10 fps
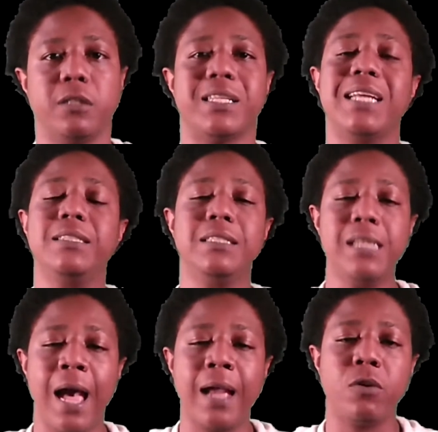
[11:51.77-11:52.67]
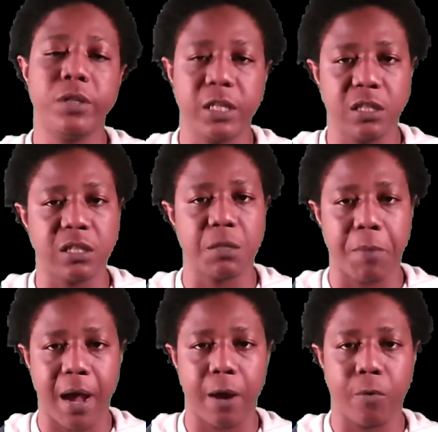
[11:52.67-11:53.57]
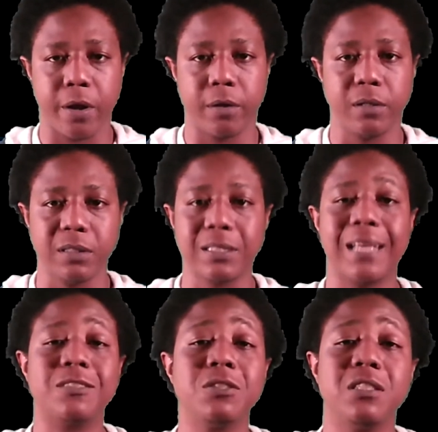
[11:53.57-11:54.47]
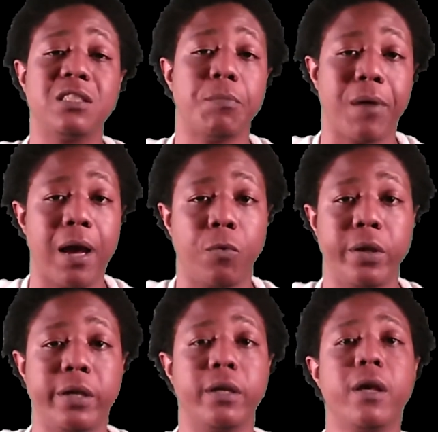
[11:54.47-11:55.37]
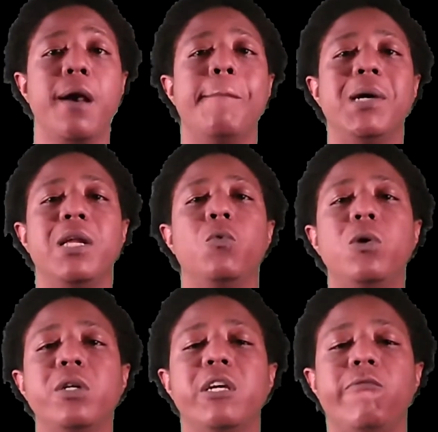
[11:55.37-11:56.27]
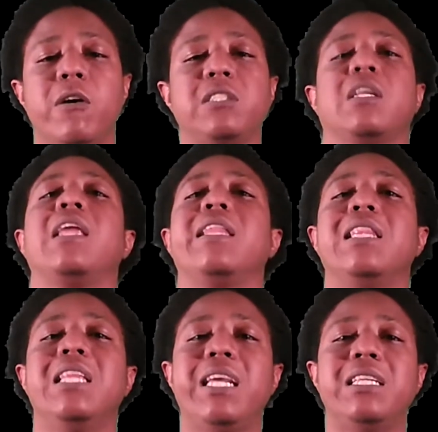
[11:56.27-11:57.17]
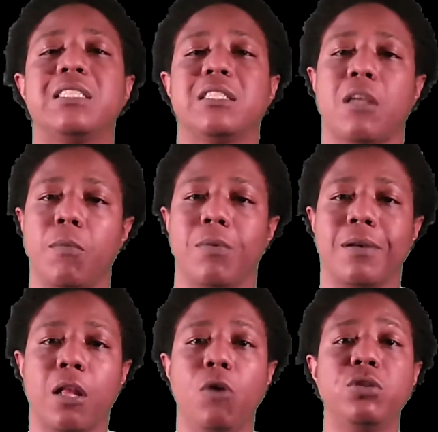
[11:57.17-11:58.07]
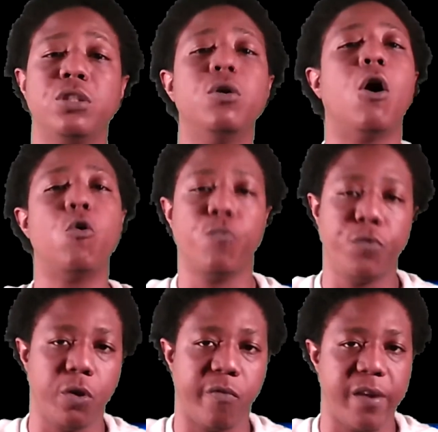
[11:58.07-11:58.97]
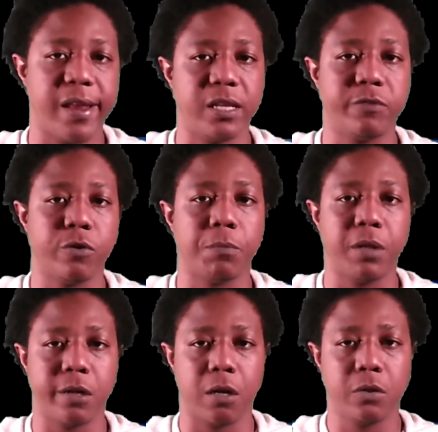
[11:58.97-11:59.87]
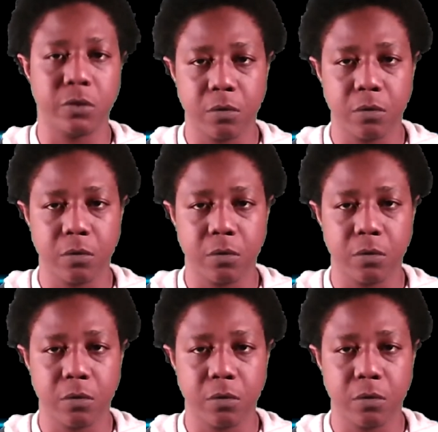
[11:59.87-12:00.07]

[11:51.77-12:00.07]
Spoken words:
That's not going to give us the bye record. It's not going to give us the bye week, but it will give us at least some close to home field advantage for the playoffs.